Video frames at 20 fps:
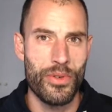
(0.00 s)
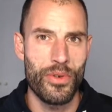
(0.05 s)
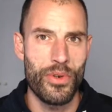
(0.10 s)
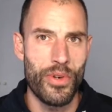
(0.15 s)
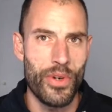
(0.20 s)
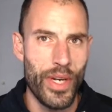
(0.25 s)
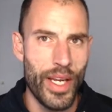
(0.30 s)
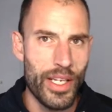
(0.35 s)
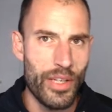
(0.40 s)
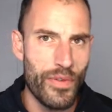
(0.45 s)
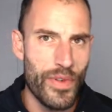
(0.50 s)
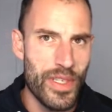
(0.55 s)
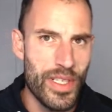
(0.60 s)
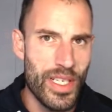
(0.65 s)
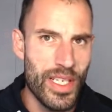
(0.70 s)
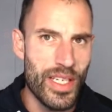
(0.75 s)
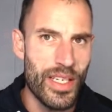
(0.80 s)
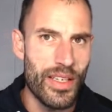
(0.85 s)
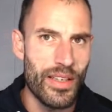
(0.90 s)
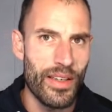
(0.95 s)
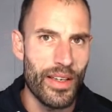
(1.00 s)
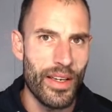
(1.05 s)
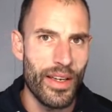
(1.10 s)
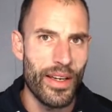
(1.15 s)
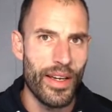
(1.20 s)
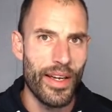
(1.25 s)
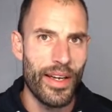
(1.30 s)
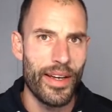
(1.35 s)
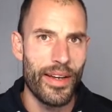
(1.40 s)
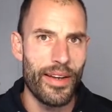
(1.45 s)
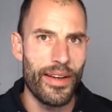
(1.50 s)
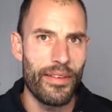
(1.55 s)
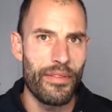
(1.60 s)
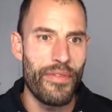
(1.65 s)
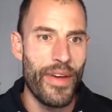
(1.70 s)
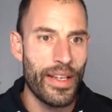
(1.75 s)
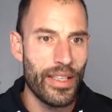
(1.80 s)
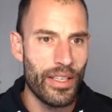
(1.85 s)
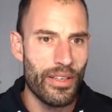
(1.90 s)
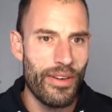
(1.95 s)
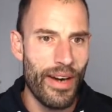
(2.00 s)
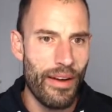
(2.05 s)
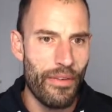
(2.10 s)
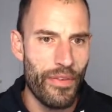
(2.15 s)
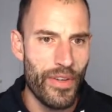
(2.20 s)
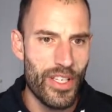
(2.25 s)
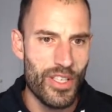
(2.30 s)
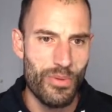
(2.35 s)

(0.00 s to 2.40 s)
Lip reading: or SVG vector graphics,